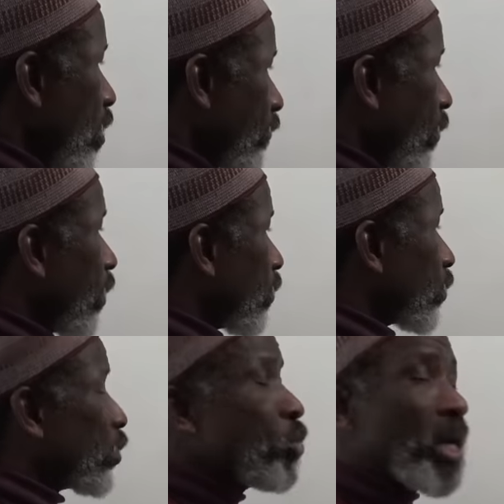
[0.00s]
of
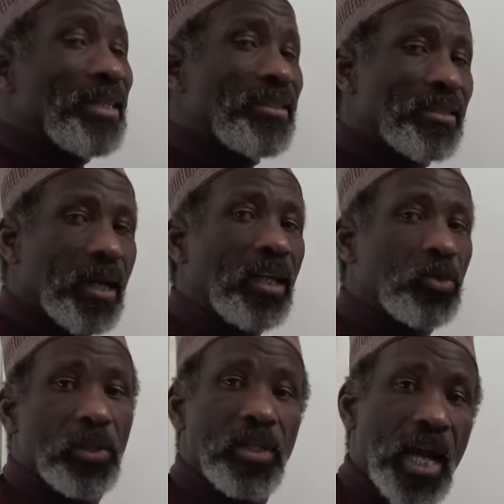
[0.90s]
course, you can
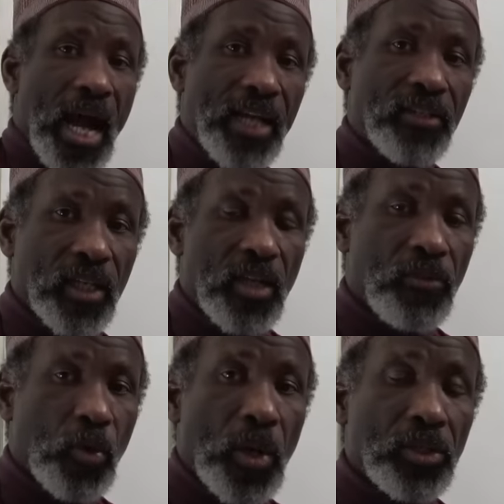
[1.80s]
start with Ya Hassan
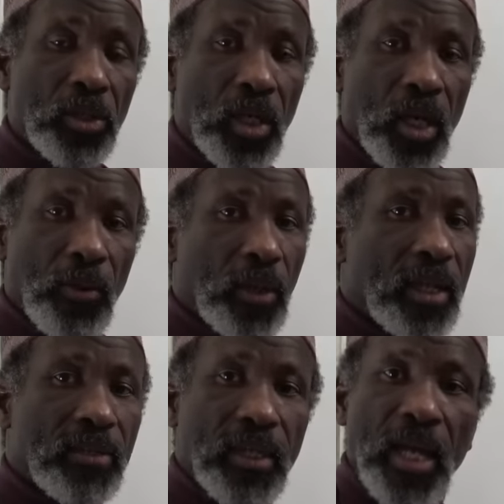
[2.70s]
if you wish. You
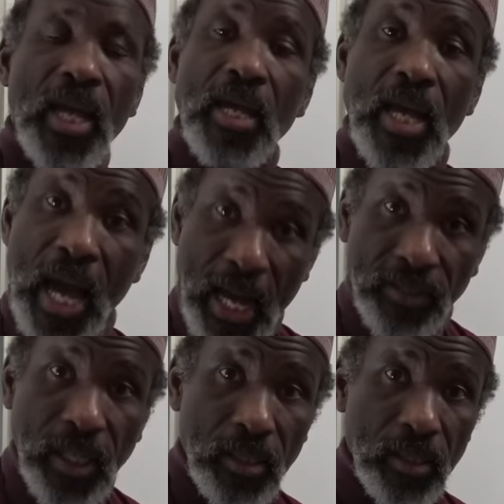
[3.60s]
can say, Ya
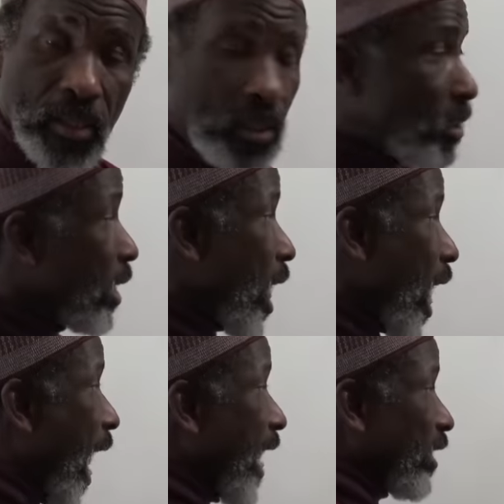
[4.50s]
Hassan,
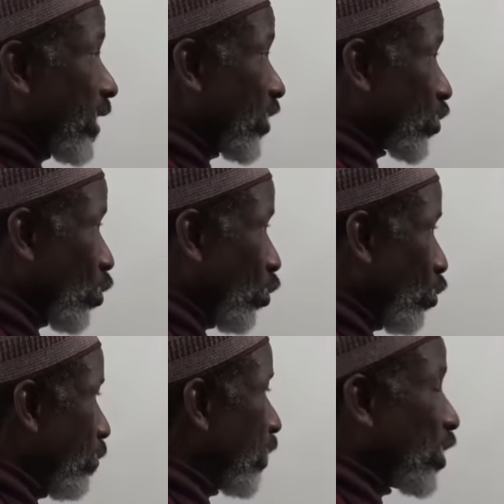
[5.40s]
hal
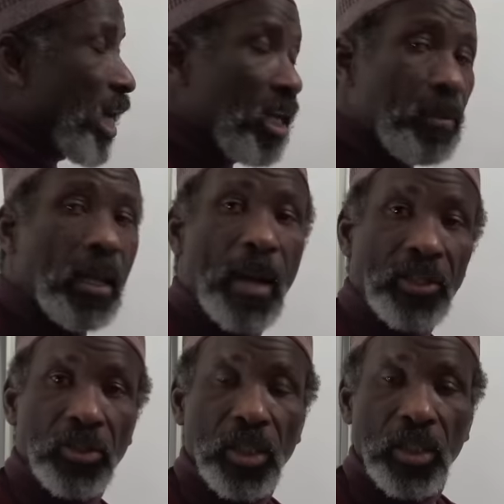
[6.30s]
taskunu bijanib
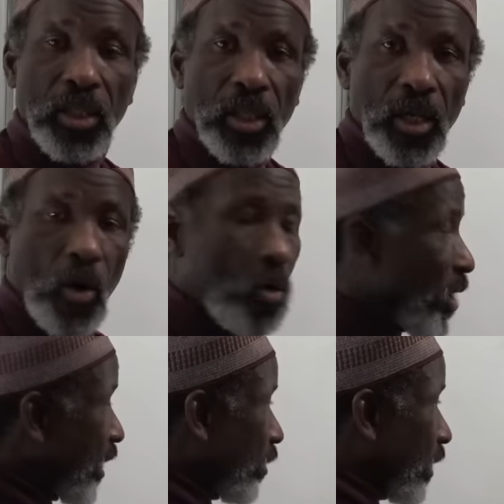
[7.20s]
al-masjid?
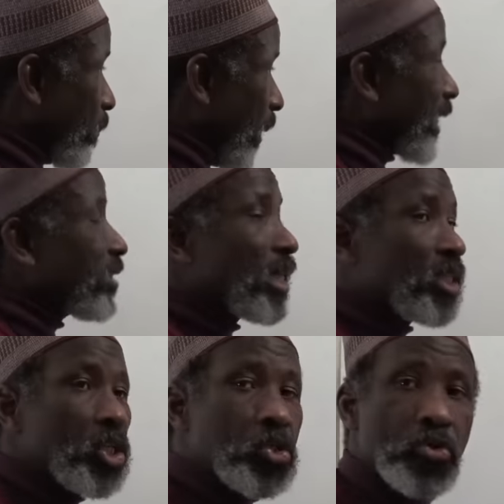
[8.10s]
Or any other place
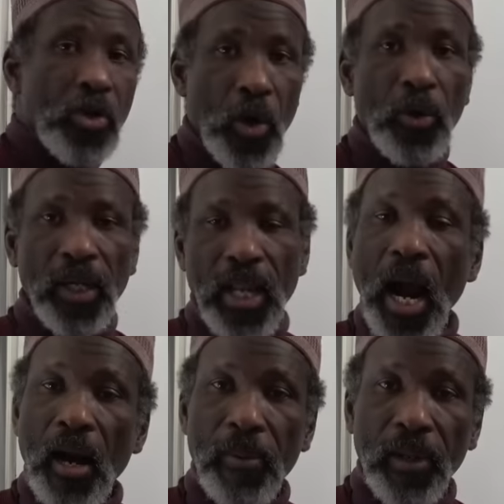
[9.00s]
that you know in
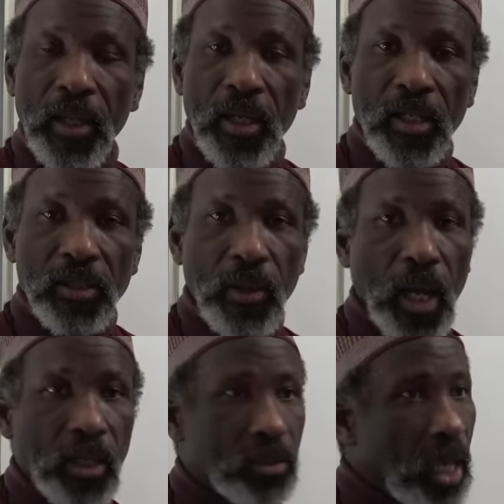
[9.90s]
Arabic. So I
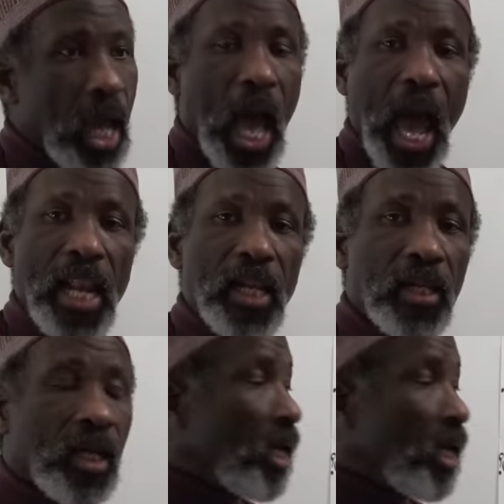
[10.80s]
can say, hal